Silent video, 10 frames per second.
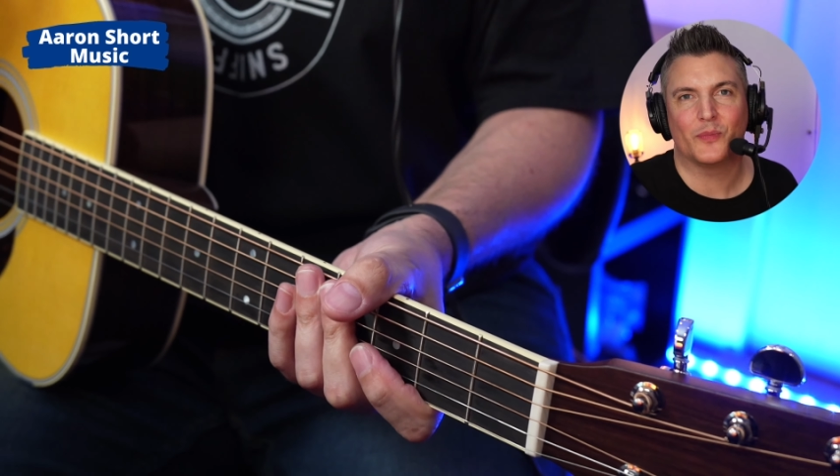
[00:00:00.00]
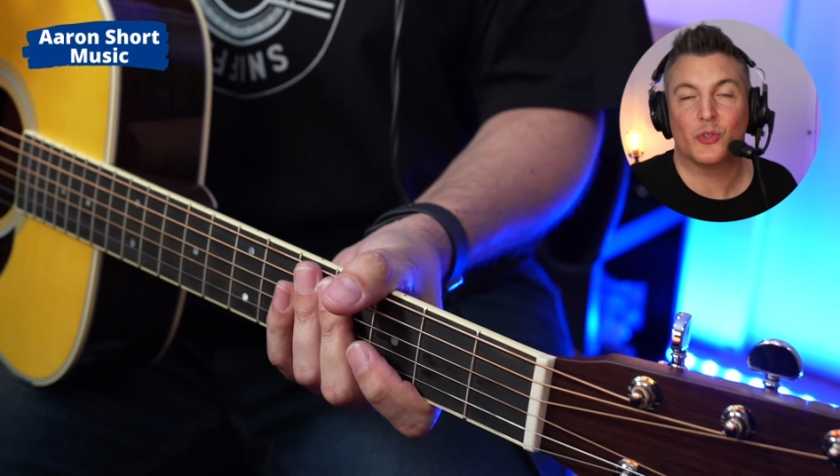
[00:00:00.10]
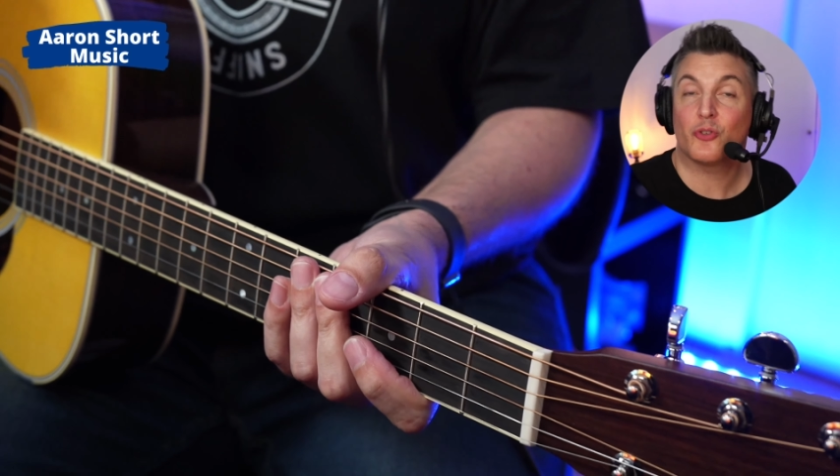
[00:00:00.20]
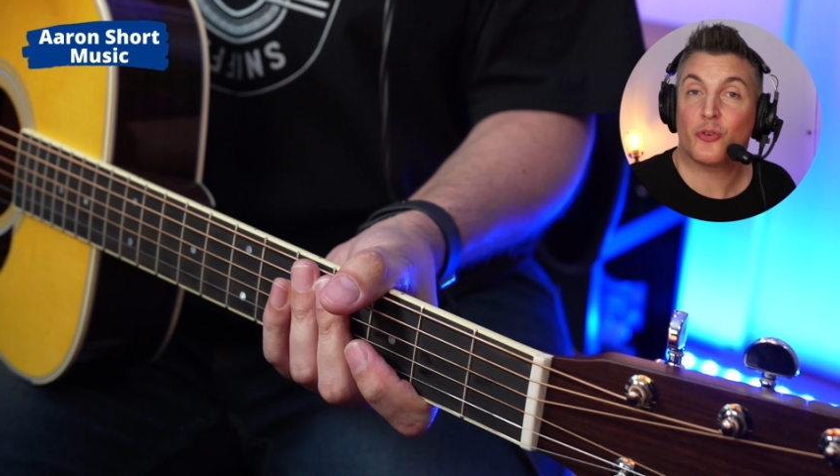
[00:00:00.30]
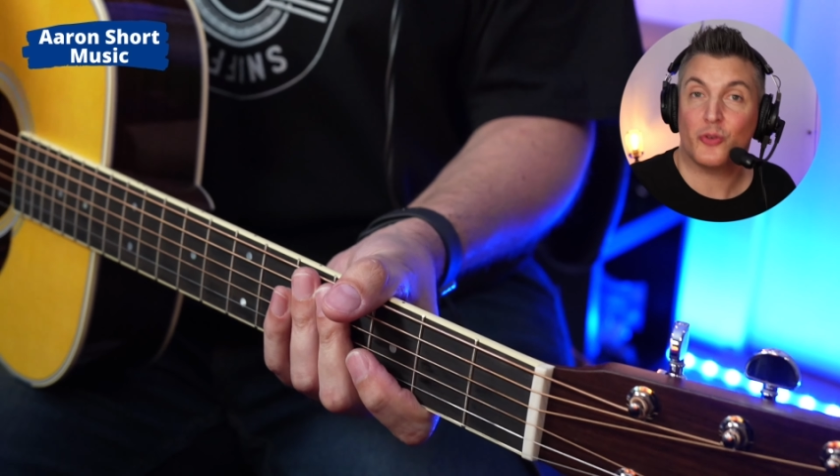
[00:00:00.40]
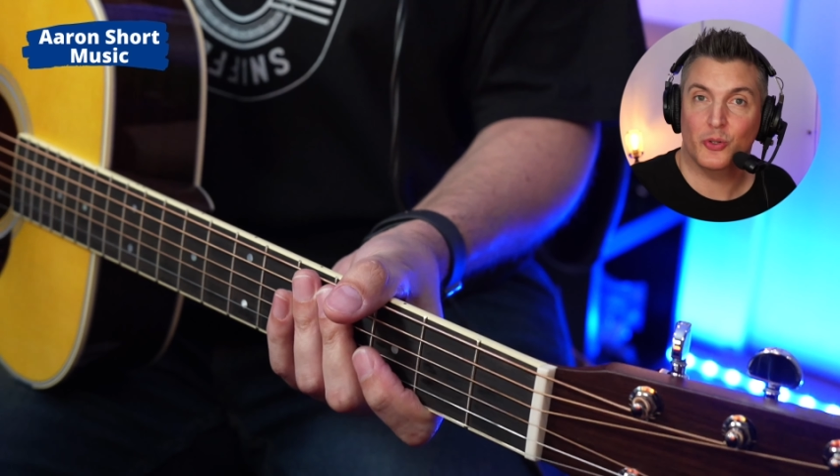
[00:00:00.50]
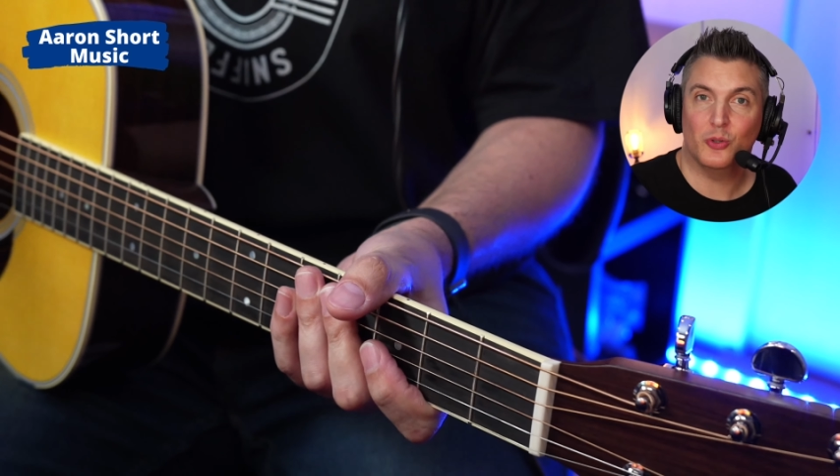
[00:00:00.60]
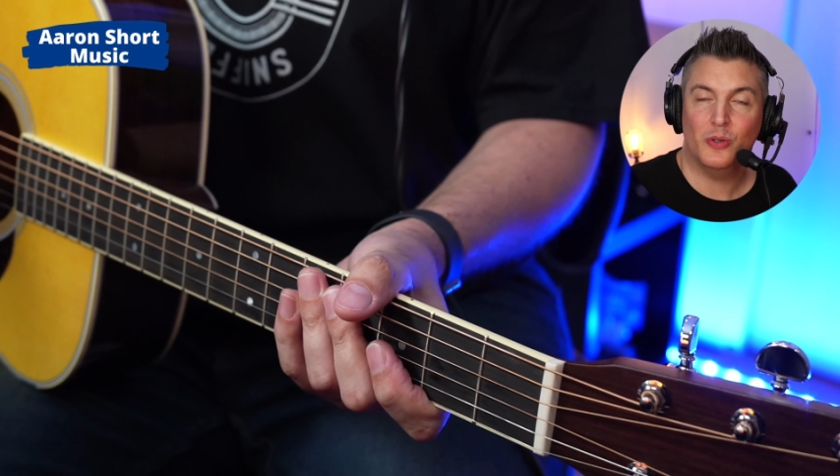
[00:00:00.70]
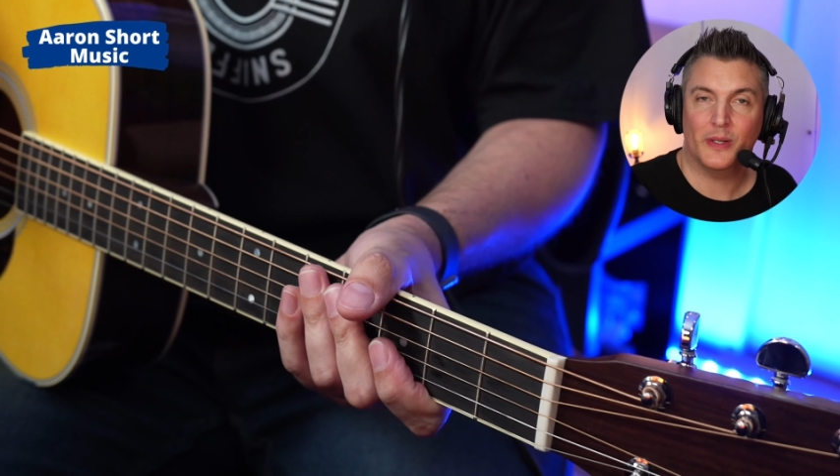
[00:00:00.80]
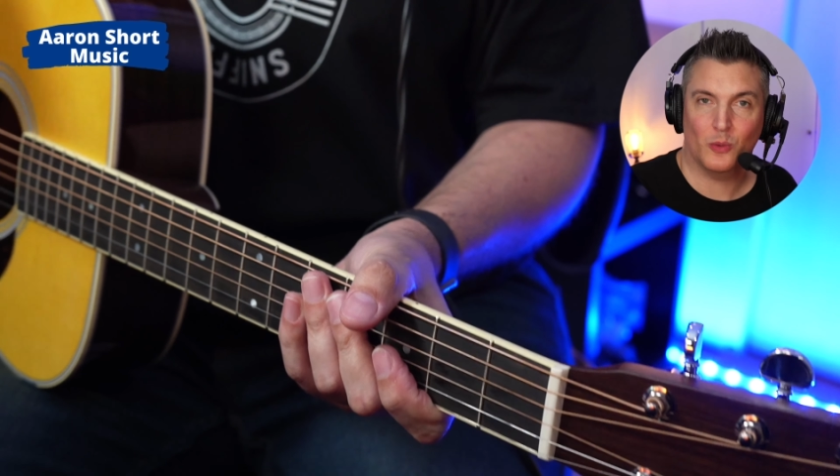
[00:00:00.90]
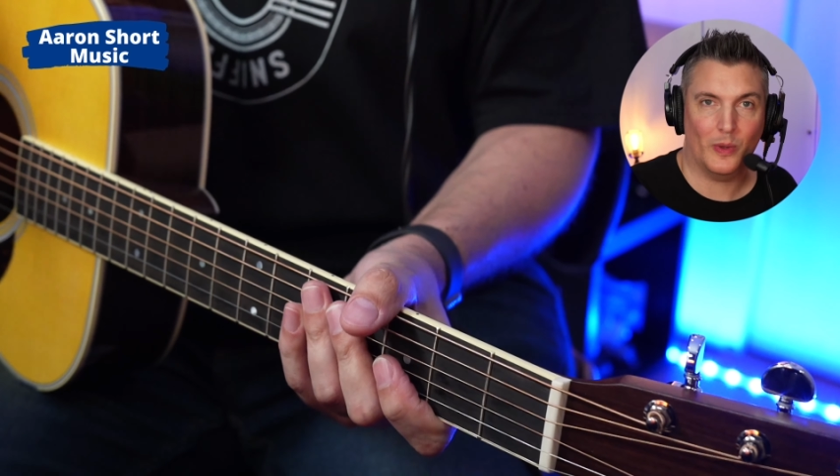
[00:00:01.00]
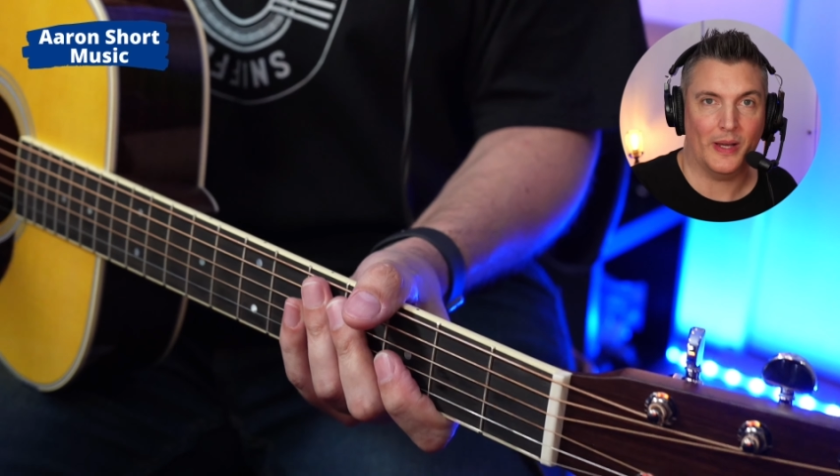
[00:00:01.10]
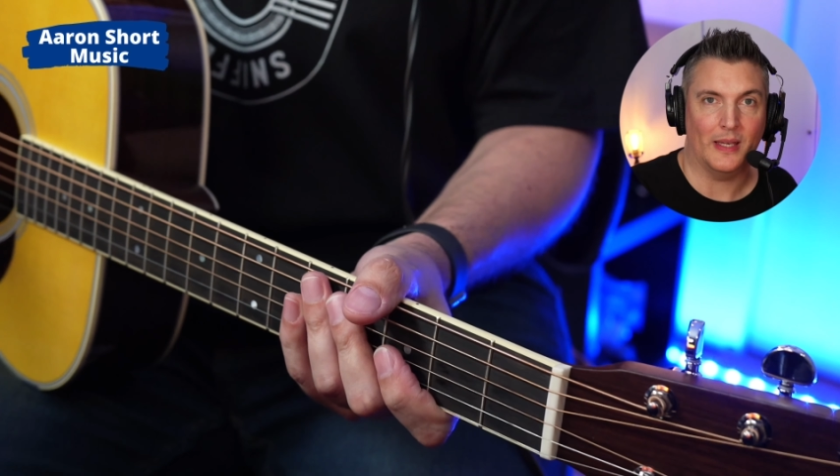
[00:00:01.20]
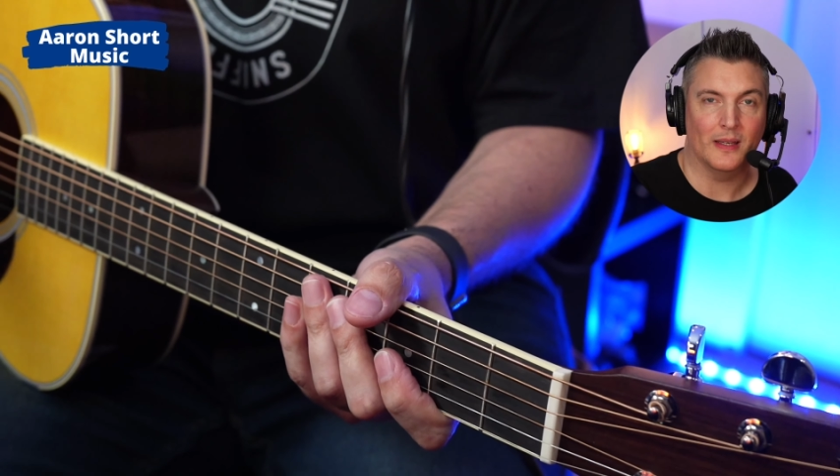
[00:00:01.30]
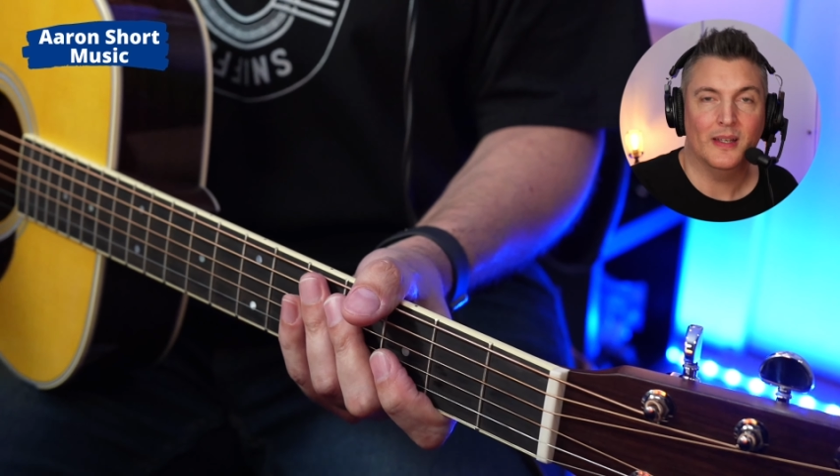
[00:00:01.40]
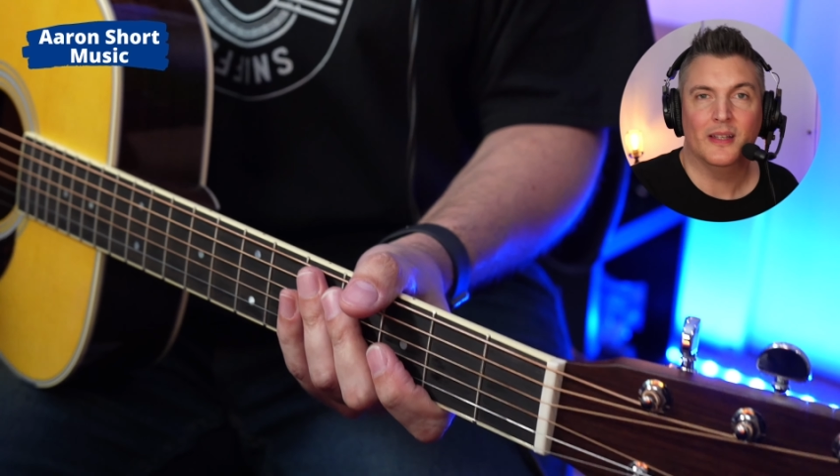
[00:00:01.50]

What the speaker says: true in a way.